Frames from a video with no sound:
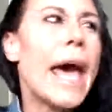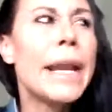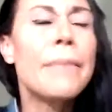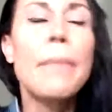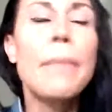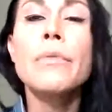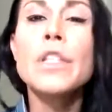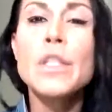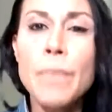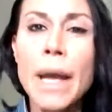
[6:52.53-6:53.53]
And my
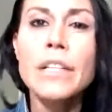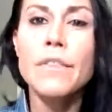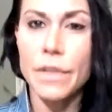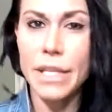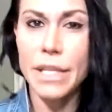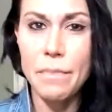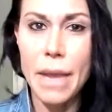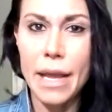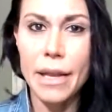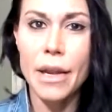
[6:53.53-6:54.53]
respect for this
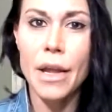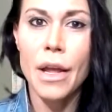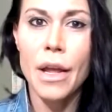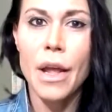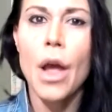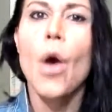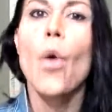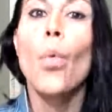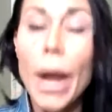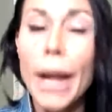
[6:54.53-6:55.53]
man
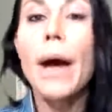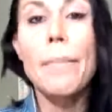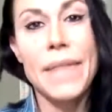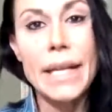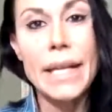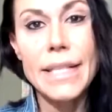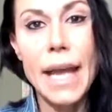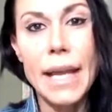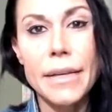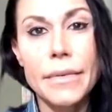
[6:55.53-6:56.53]
went up that
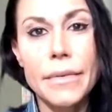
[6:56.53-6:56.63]
day,